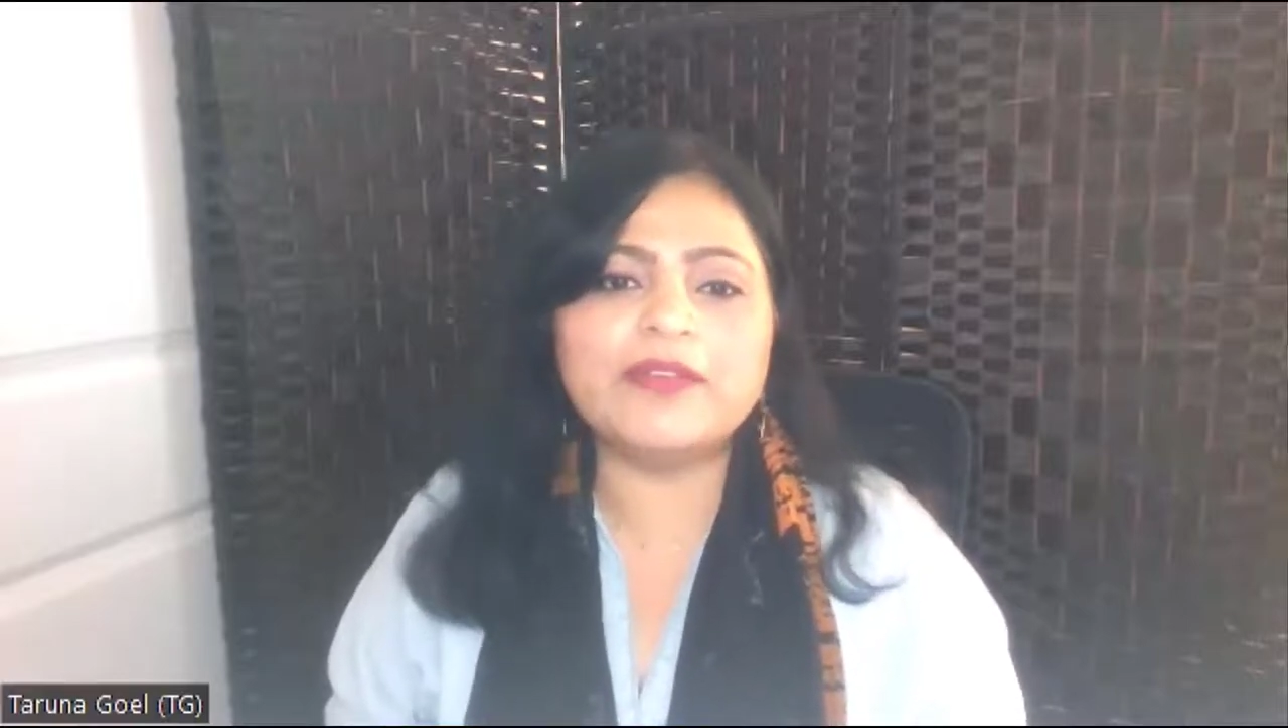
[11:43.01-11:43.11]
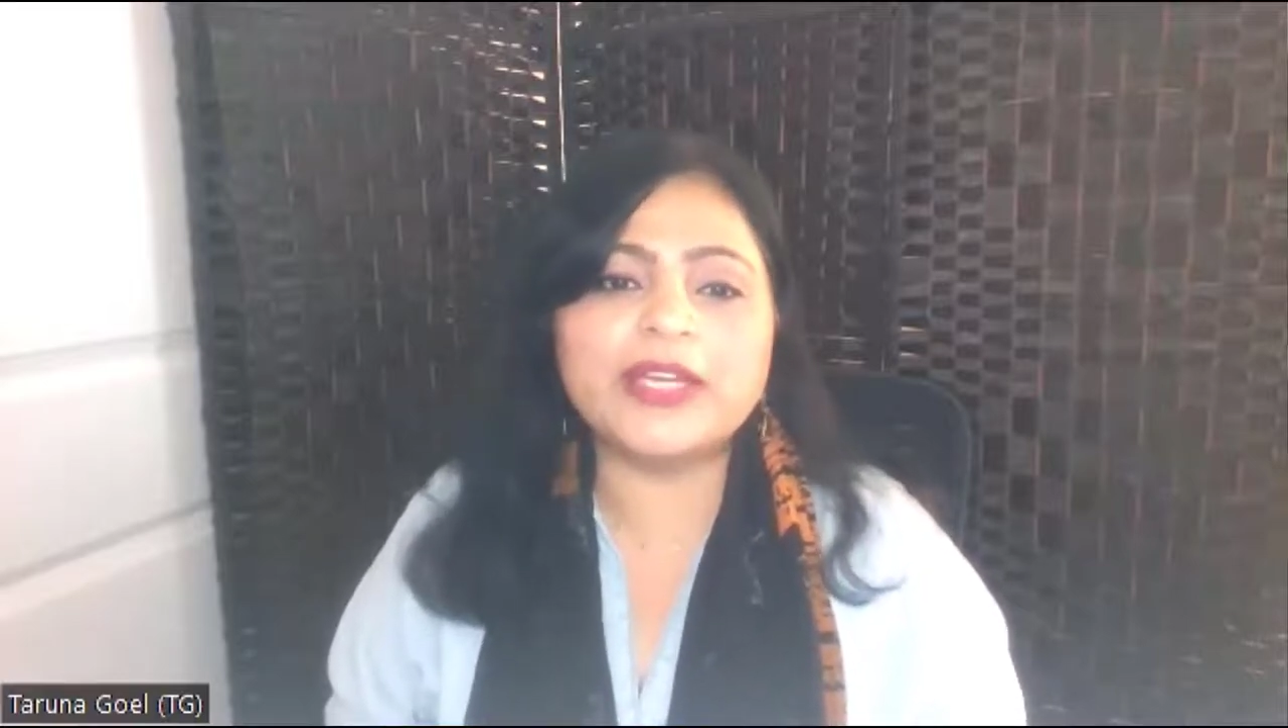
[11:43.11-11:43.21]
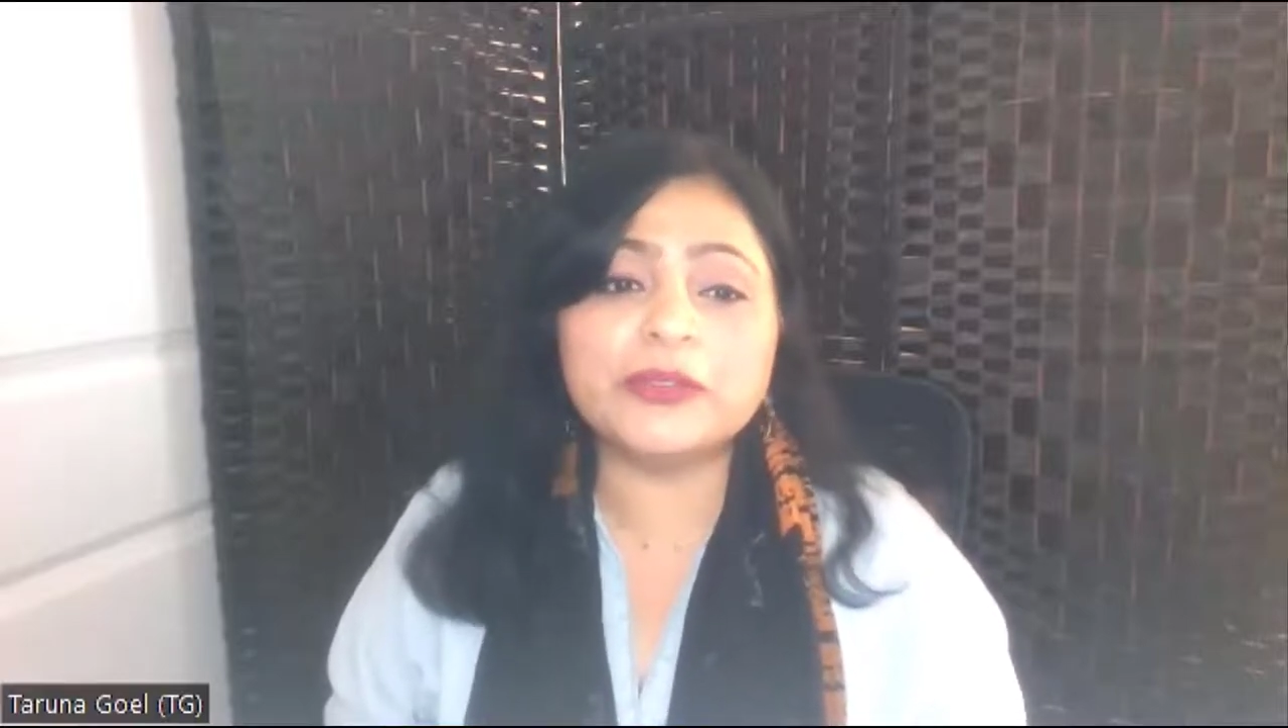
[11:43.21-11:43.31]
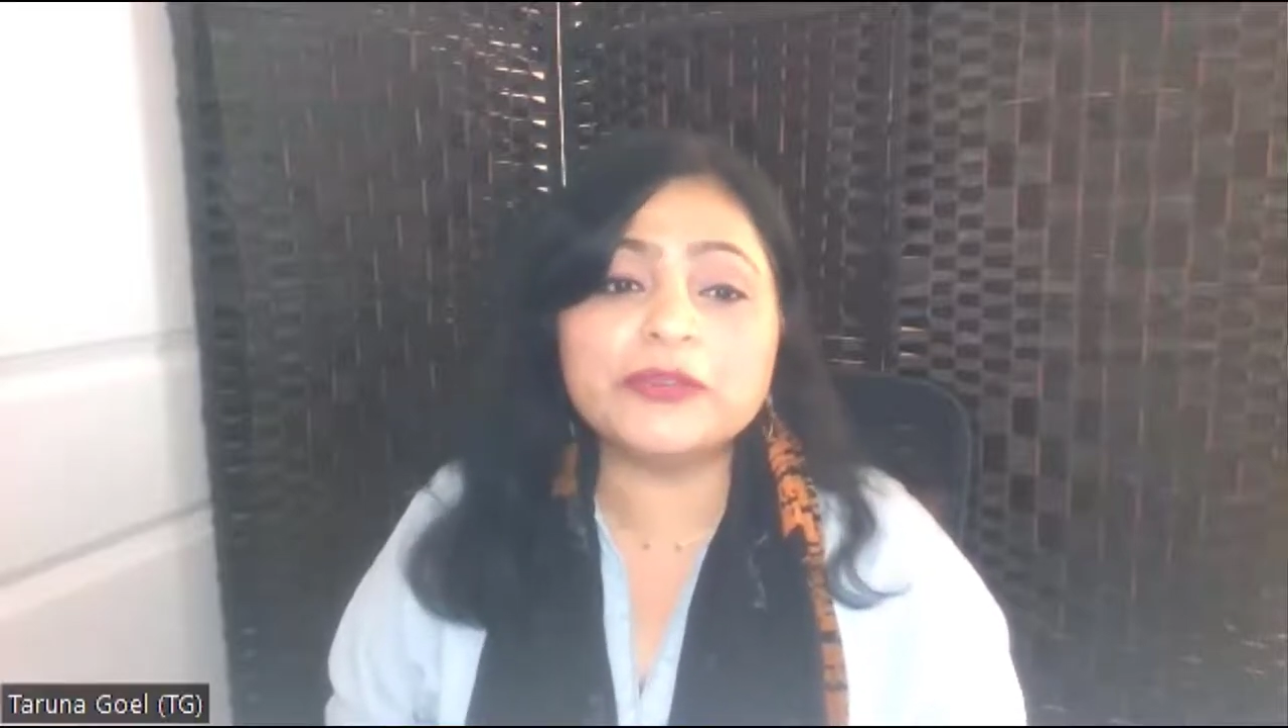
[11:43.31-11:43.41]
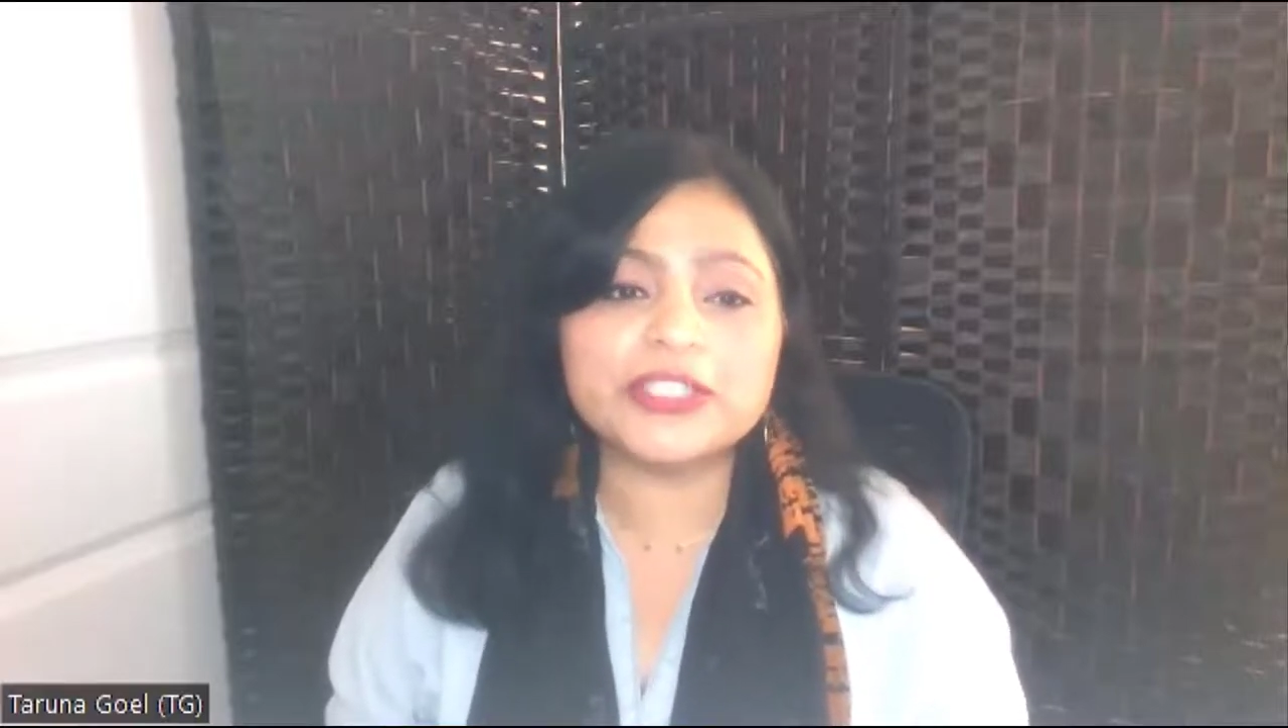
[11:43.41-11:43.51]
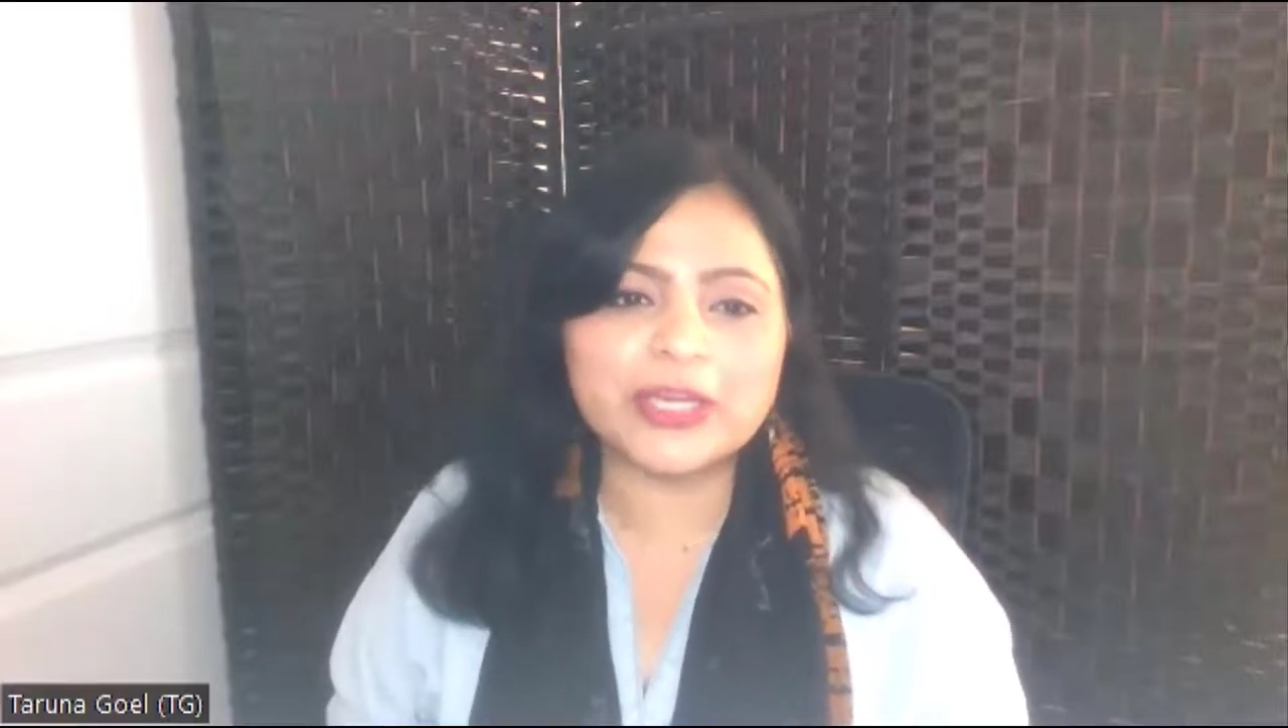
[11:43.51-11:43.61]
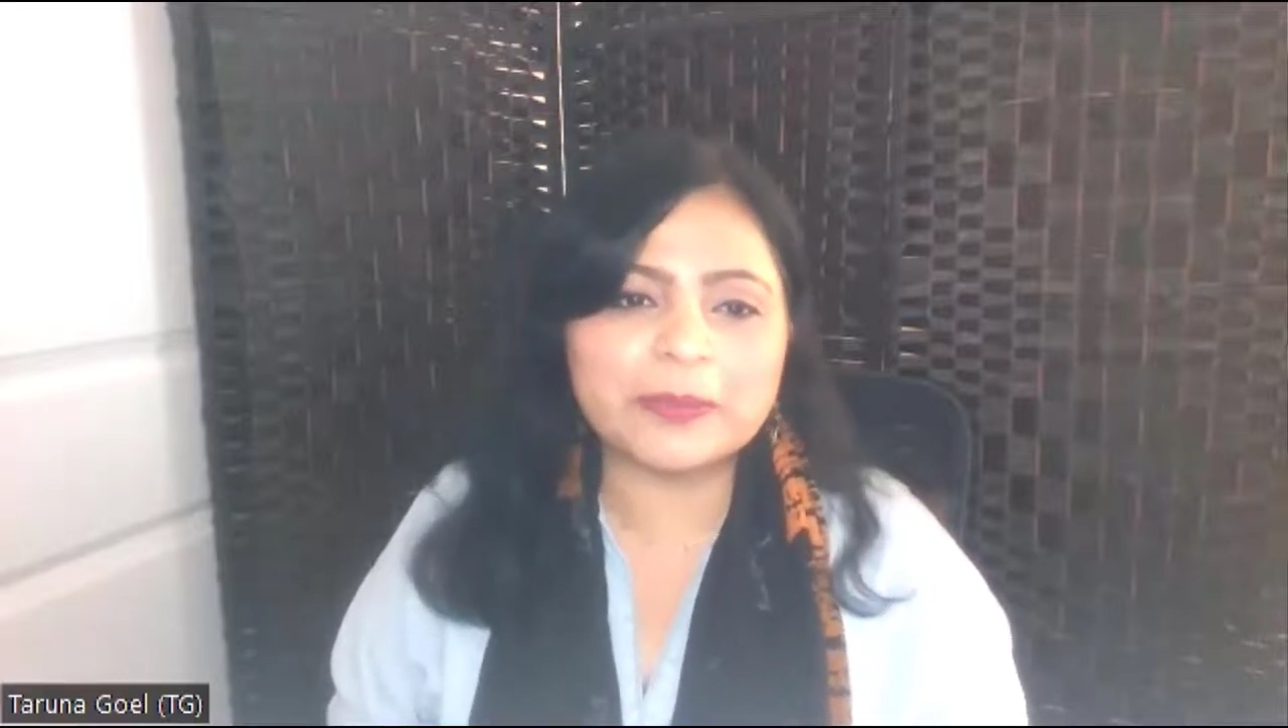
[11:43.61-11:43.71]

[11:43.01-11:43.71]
Vancouver